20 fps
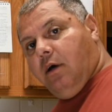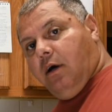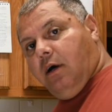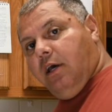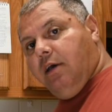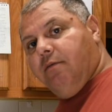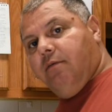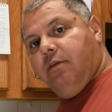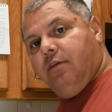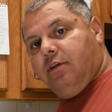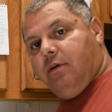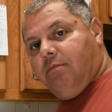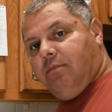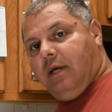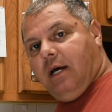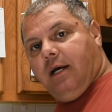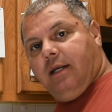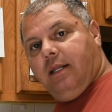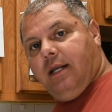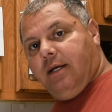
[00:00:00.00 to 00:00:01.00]
or even some
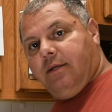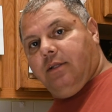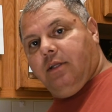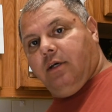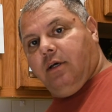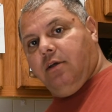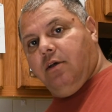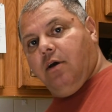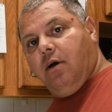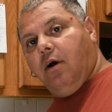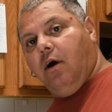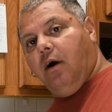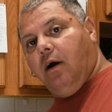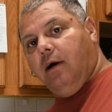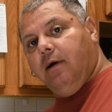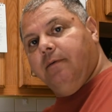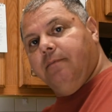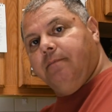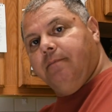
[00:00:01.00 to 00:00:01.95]
diagnostic in your car,